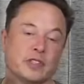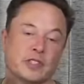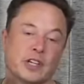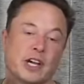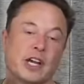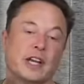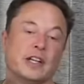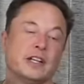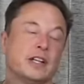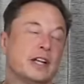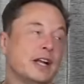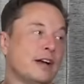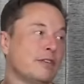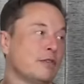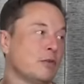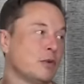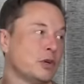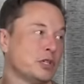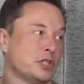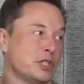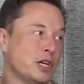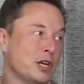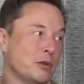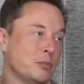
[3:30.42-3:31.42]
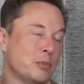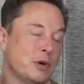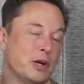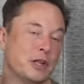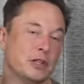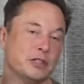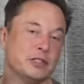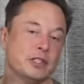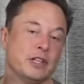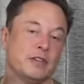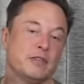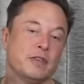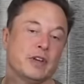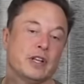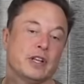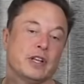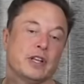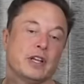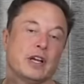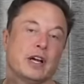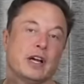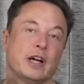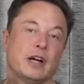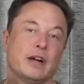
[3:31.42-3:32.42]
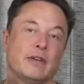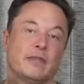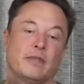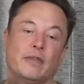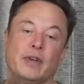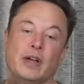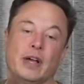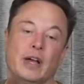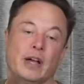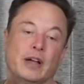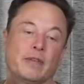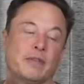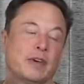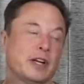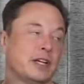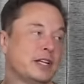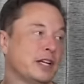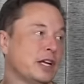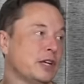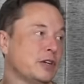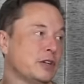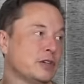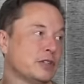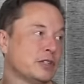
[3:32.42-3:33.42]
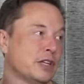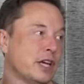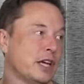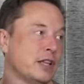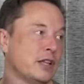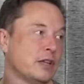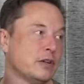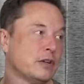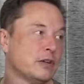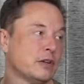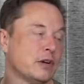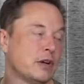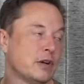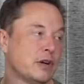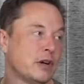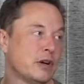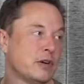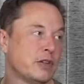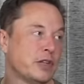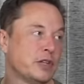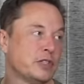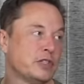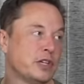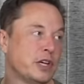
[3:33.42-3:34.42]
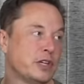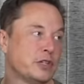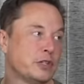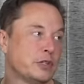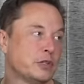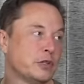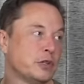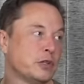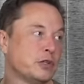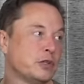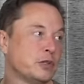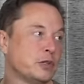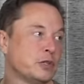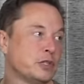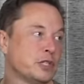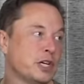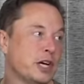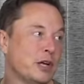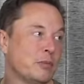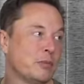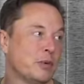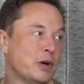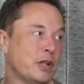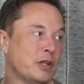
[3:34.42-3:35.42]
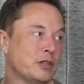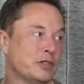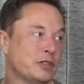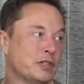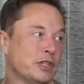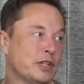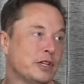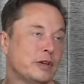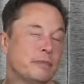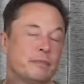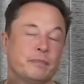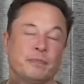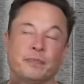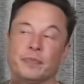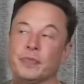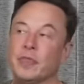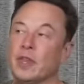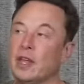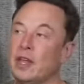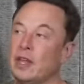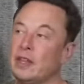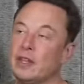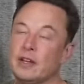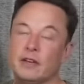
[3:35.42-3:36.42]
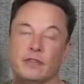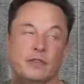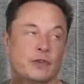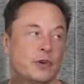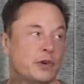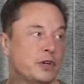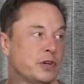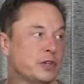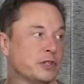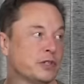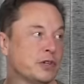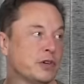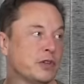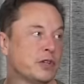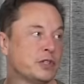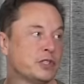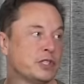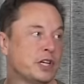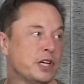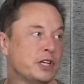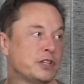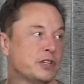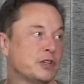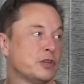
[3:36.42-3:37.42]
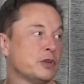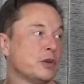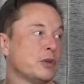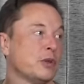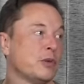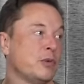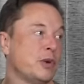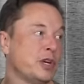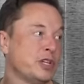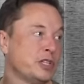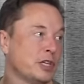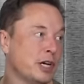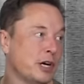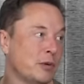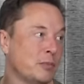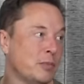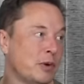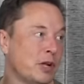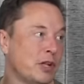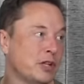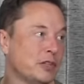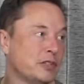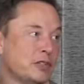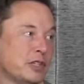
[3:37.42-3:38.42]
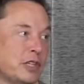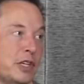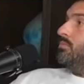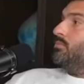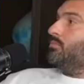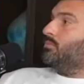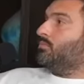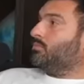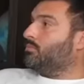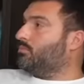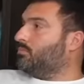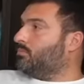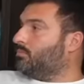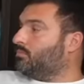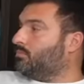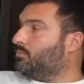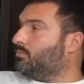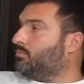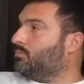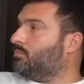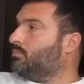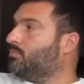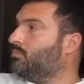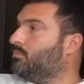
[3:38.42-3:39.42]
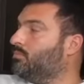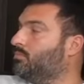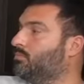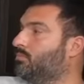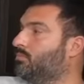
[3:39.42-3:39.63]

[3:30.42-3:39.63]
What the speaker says: China did have a one-child policy, but like about 10 years ago, they changed it to a two-child policy. And then a few years ago, they changed it to a three-child policy. Mm. And birth rate